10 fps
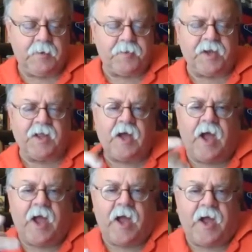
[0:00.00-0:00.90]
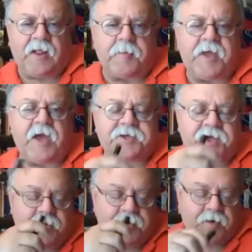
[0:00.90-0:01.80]
But uh, let me ask
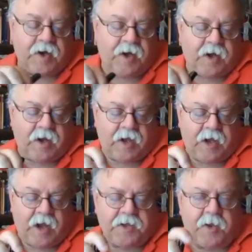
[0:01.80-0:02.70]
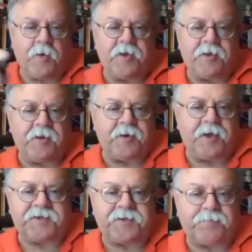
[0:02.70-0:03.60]
you. I, uh, I know it,
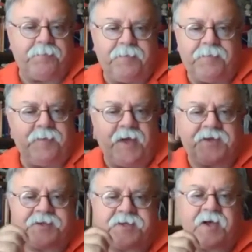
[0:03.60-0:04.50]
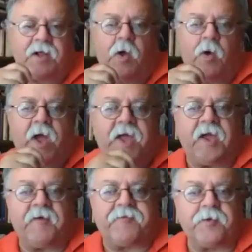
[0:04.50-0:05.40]
it's it's uh, low
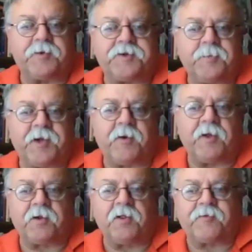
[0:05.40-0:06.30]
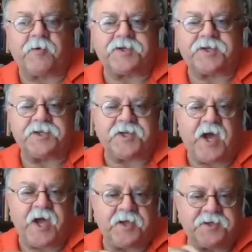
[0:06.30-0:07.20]
hanging fruit to be critical of Christian
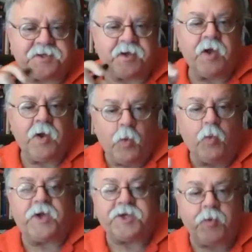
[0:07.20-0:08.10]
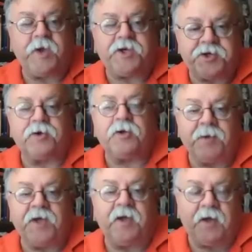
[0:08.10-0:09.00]
Zionists, which we should
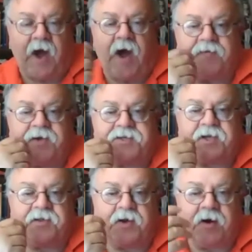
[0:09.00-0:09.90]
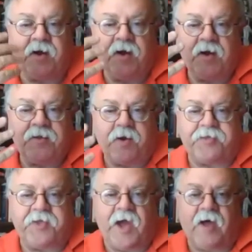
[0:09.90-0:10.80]
be. Obviously, their their
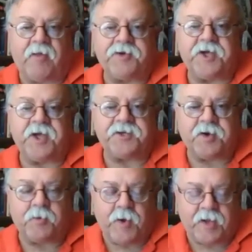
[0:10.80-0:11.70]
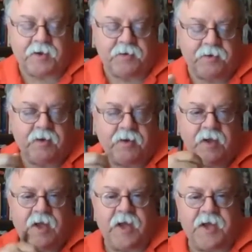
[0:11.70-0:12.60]
theology is heretical,
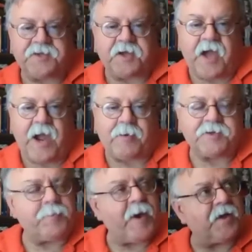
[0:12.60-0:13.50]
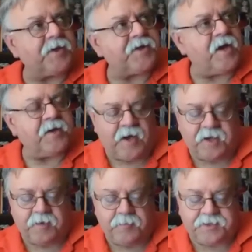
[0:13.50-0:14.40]
as the Kairos Palestine
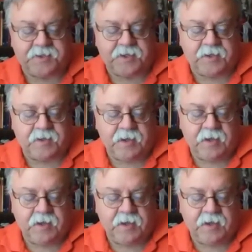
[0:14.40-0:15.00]
document said.